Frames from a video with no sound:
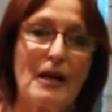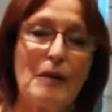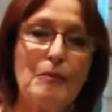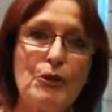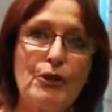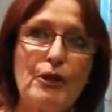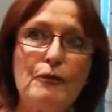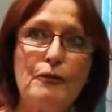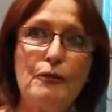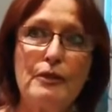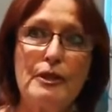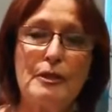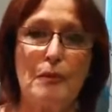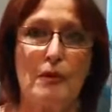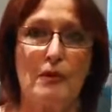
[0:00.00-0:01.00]
I'm looking for
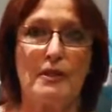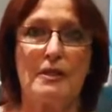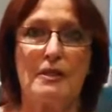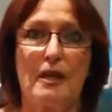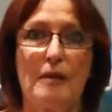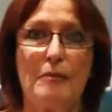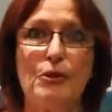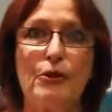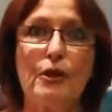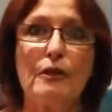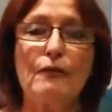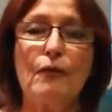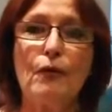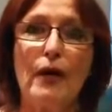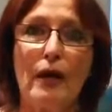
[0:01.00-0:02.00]
a sponsor. I'm
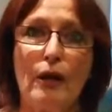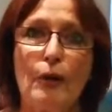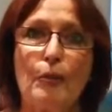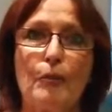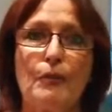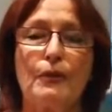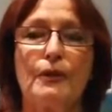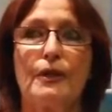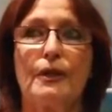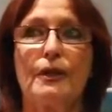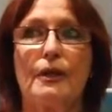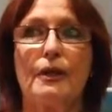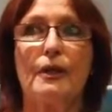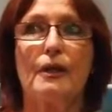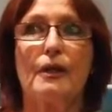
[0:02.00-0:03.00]
looking for help,
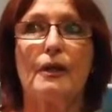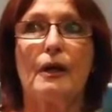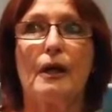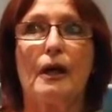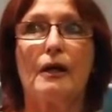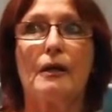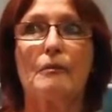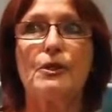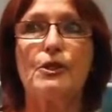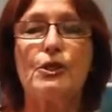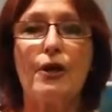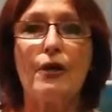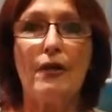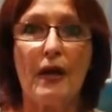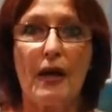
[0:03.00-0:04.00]

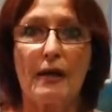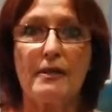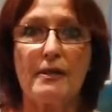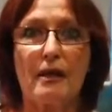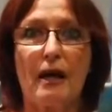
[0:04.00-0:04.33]
so that